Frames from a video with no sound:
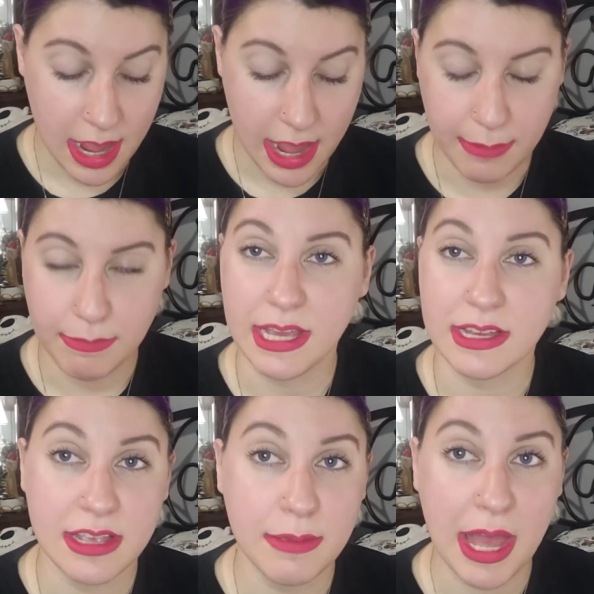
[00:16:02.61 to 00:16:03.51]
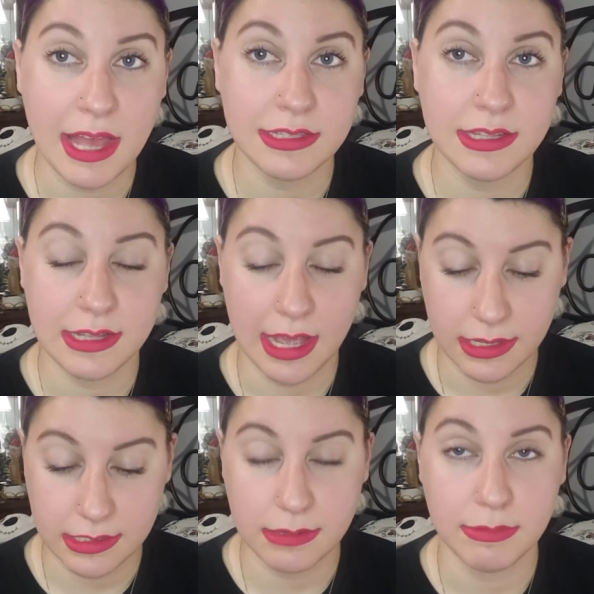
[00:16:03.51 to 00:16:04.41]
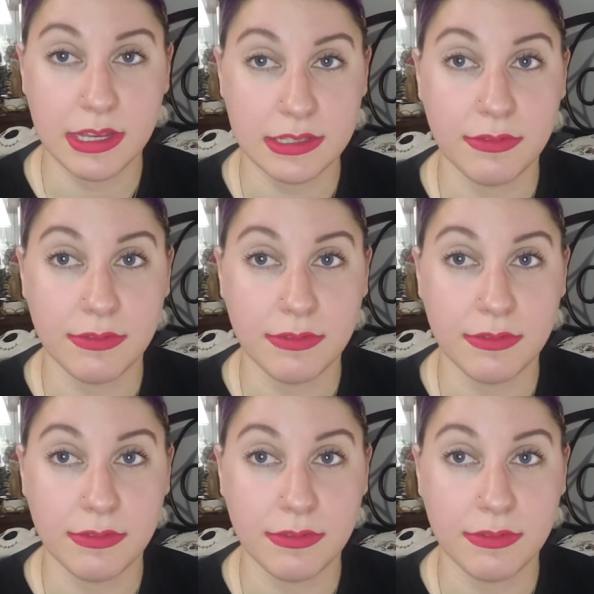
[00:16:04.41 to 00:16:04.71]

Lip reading: And because I passed the test and because